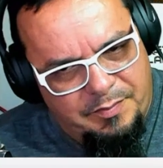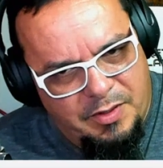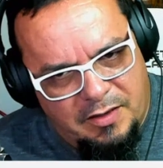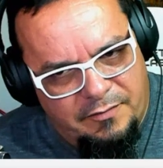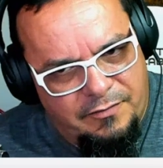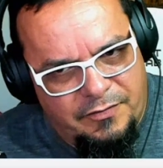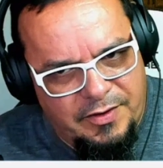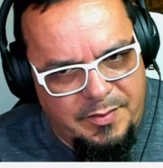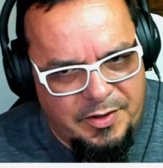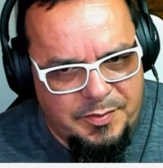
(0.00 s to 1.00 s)
But for
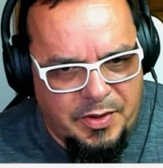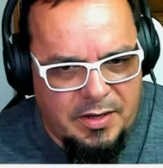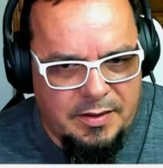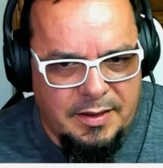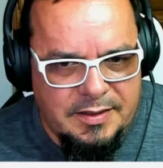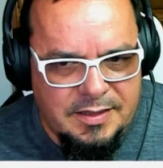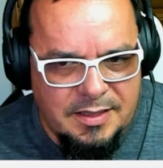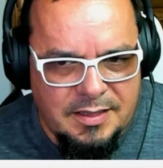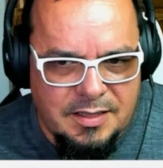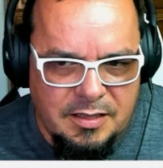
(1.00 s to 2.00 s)
the most part,
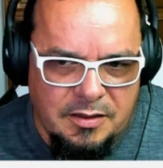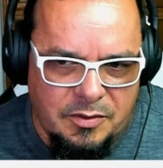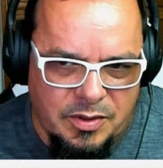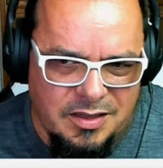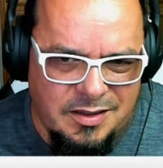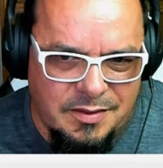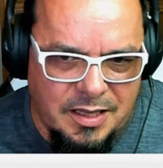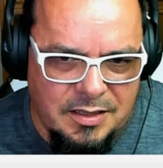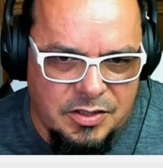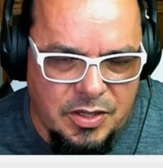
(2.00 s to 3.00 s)
it's really
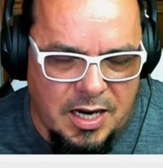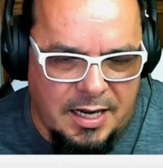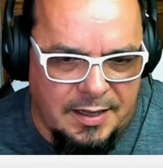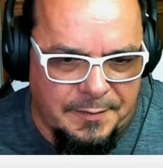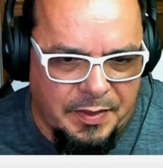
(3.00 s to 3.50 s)
cut and dry.